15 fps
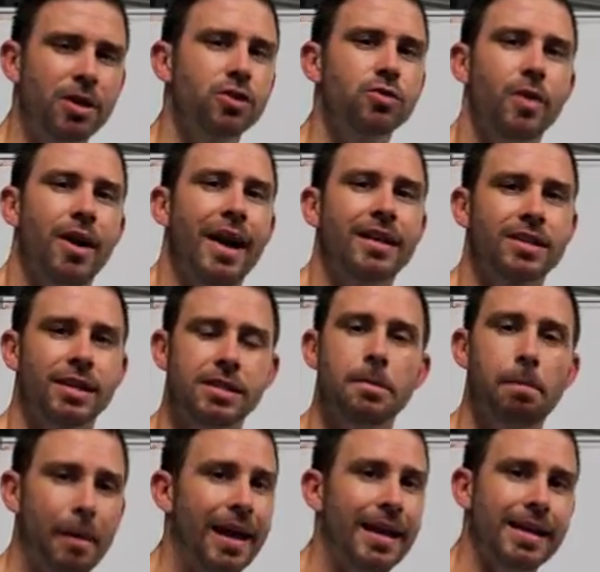because we're actually
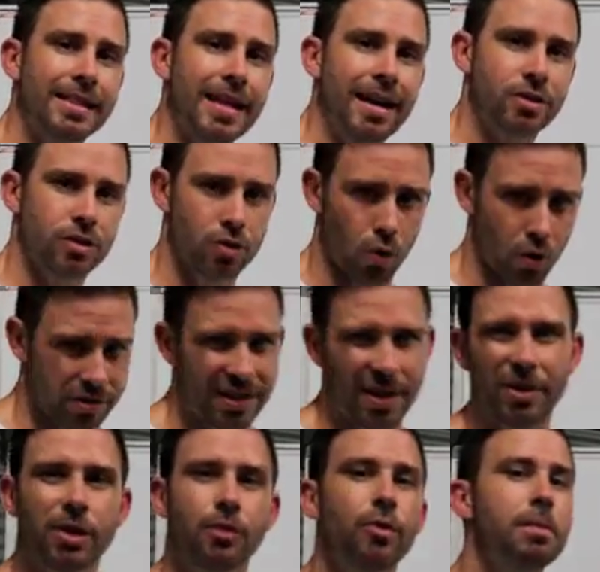depleting that source.
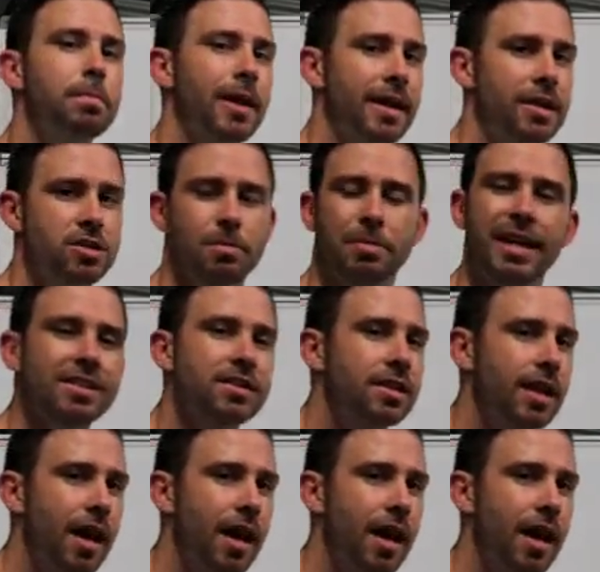Now we can replenish it, but that's